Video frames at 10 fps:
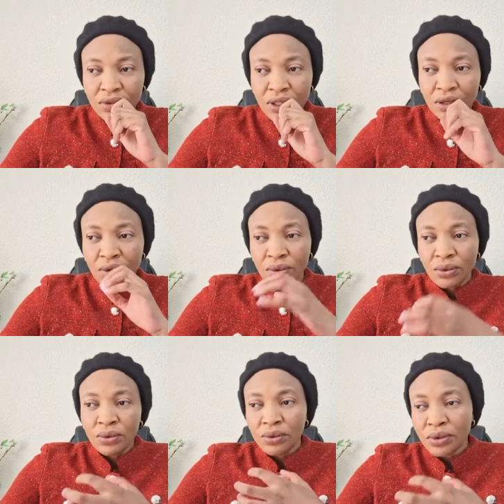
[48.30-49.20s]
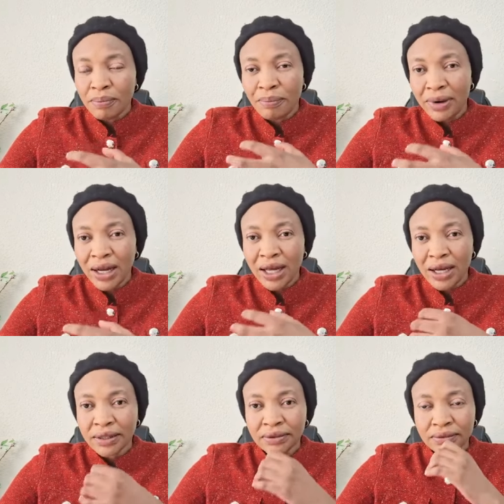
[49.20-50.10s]
a good
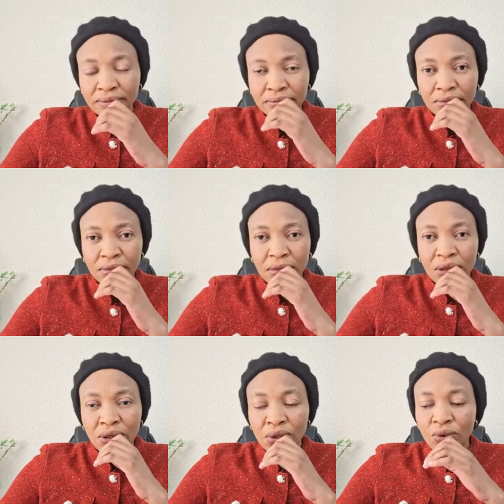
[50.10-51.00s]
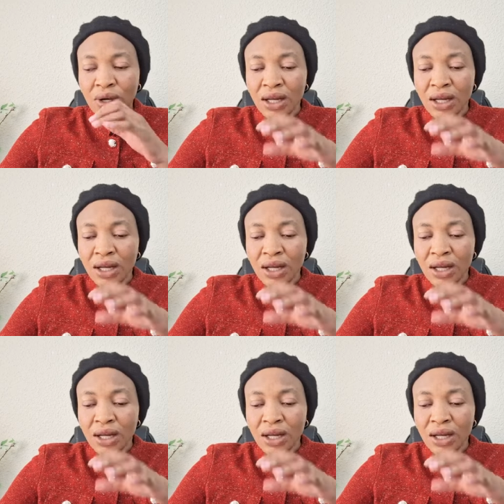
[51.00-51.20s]
plan, you